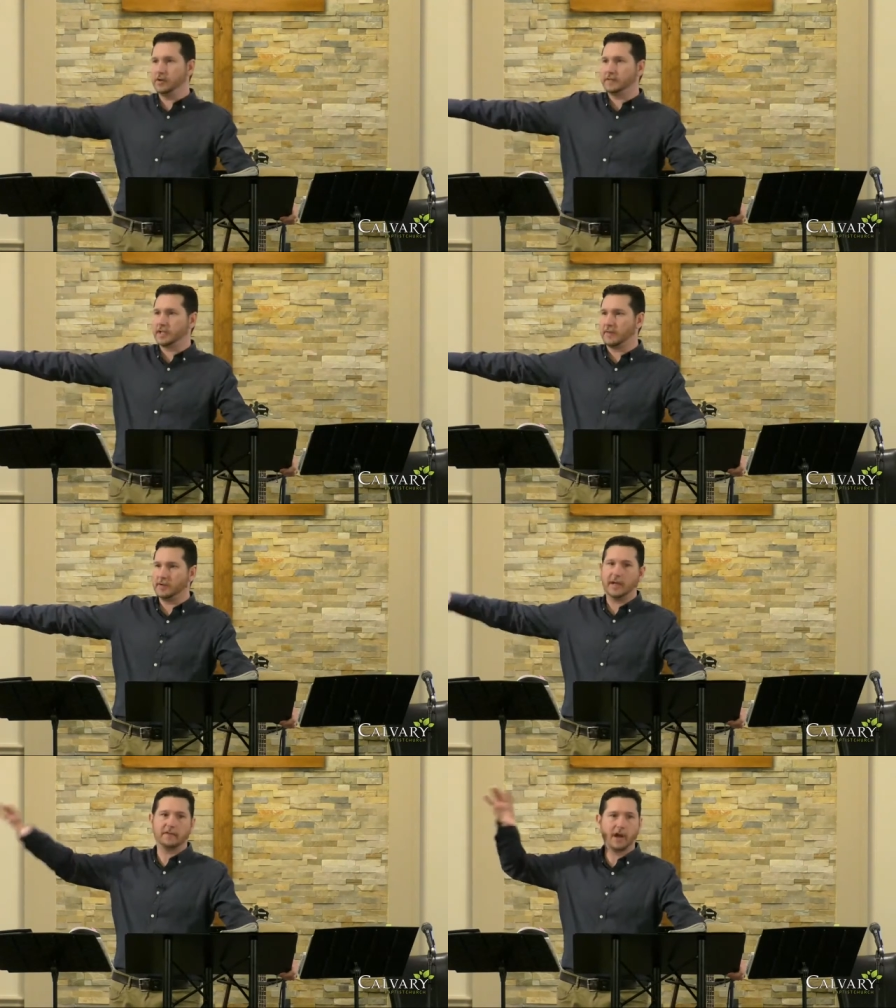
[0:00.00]
you've
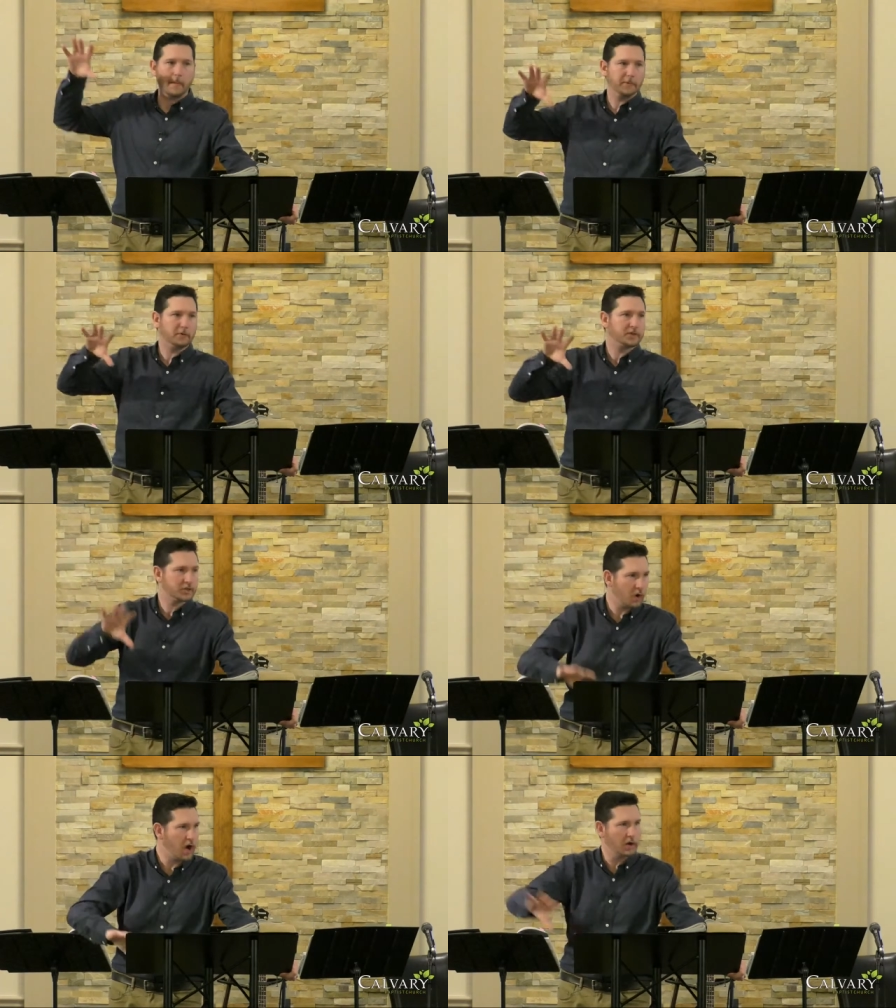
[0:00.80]
suffered, and have come through
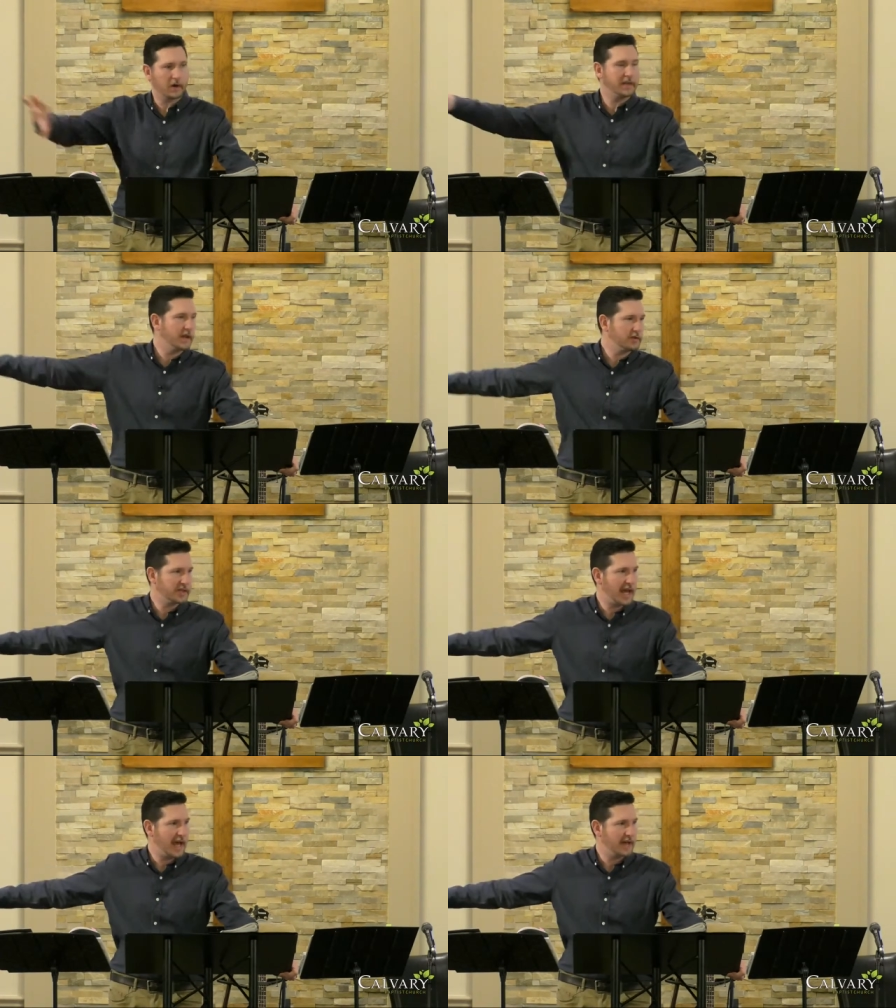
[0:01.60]
stronger on the other
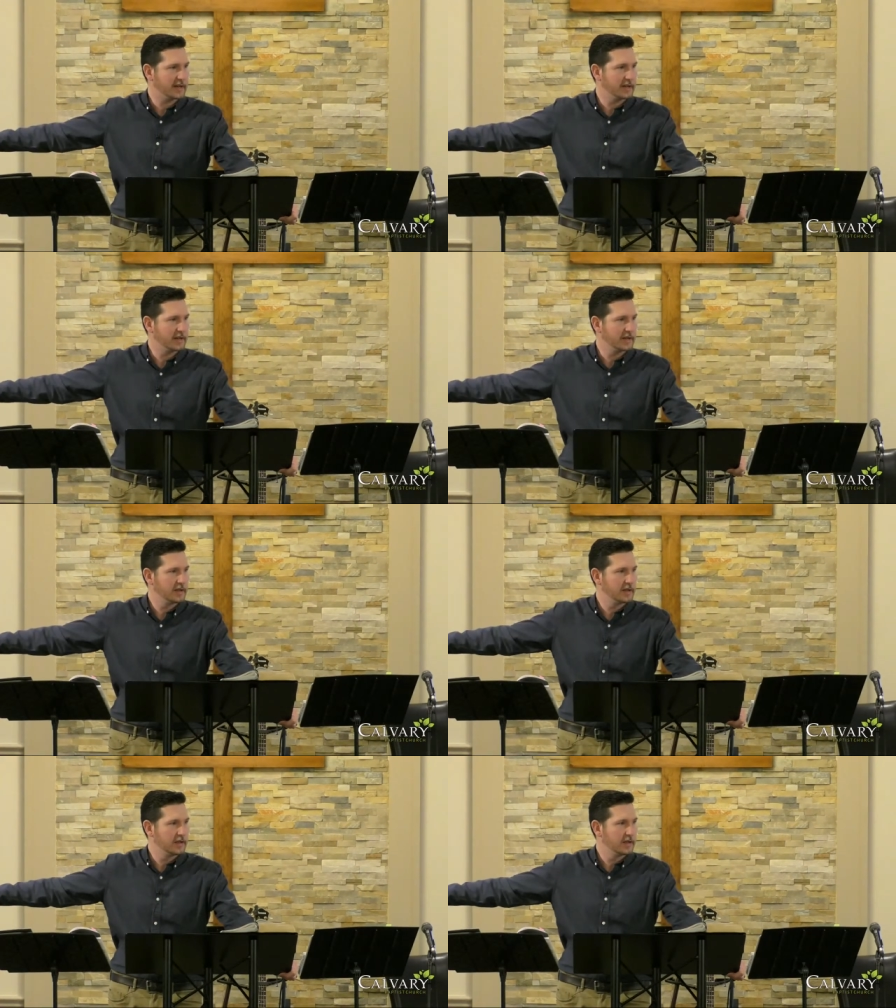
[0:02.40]
side.
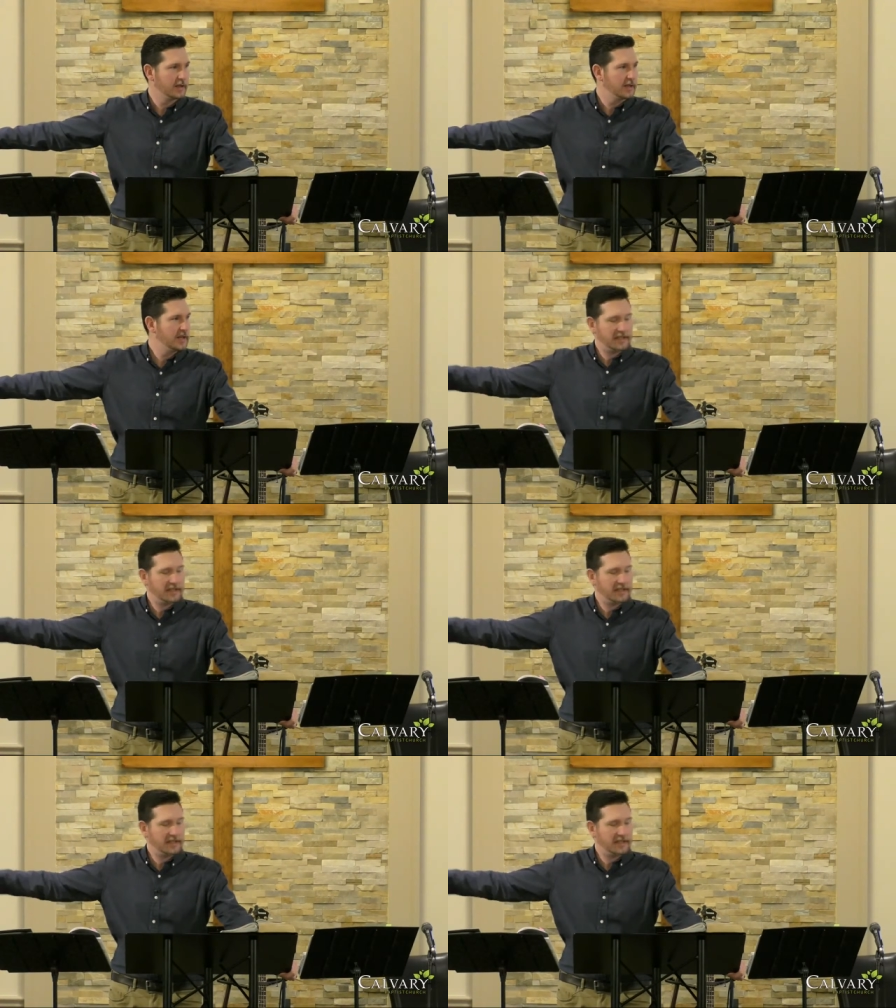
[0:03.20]
He